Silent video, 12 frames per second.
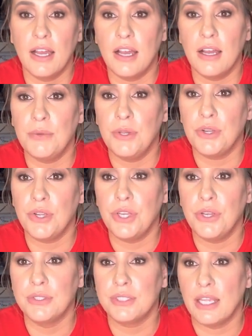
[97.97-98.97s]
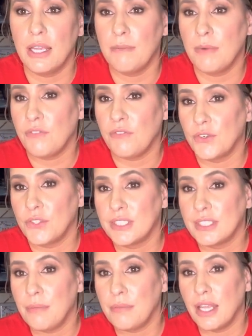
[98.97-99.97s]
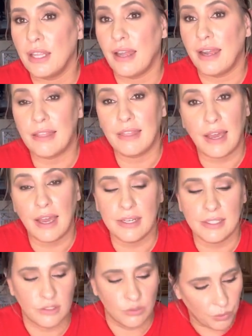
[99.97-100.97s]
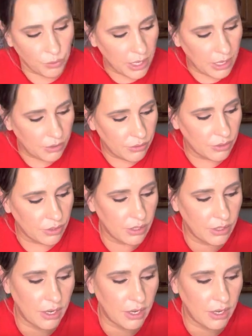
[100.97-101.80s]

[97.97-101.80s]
Um, you can use them for something like that as well.